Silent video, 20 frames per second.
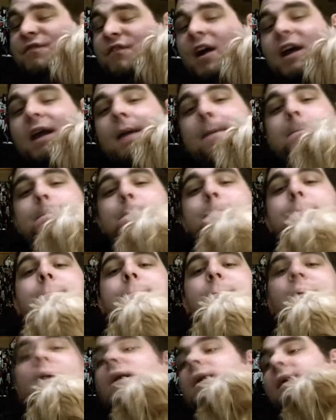fucking
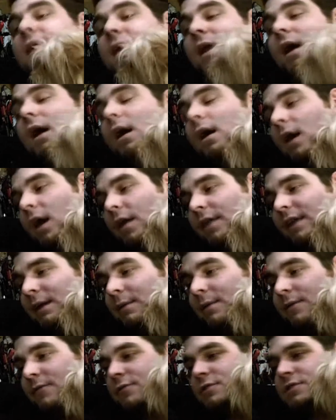bargain. I think
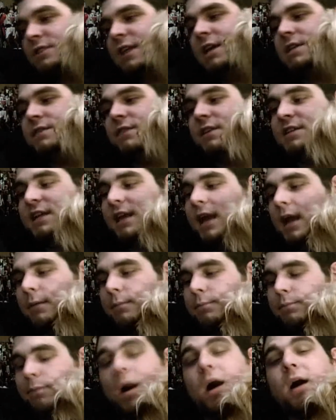I went for a stage of actually
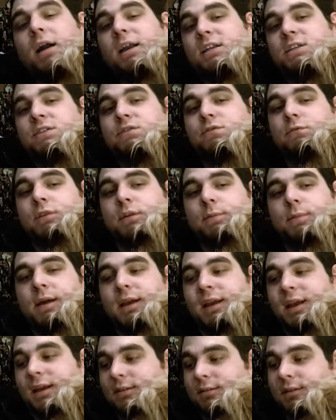getting bargains for
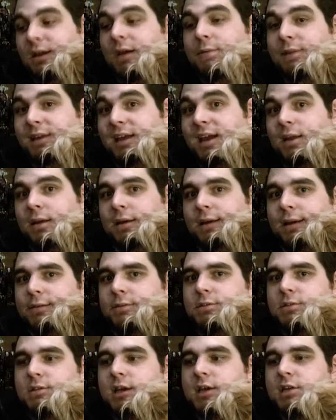eBay. Now and again I get
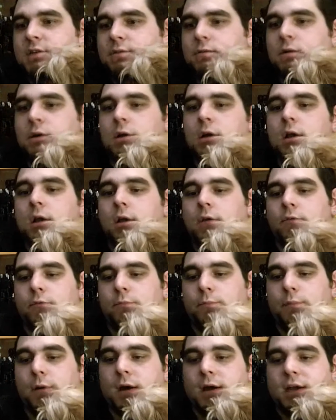a stage
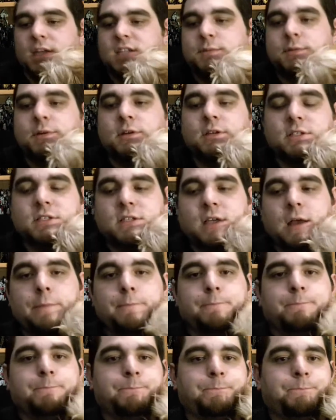for bargains because
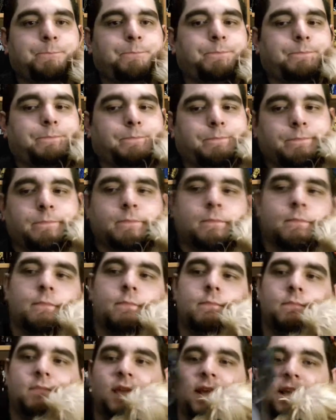
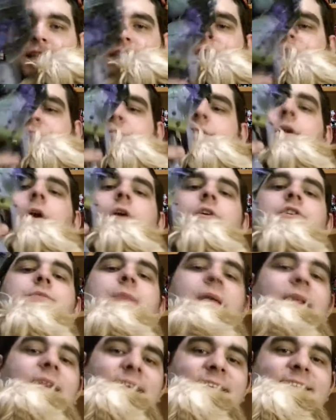this cost
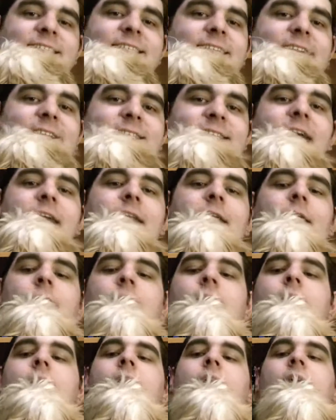me less than a tenner,
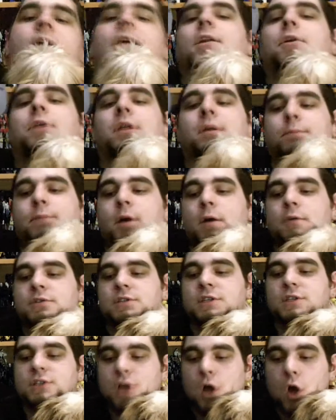including
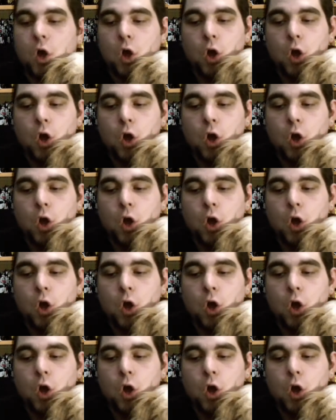postage.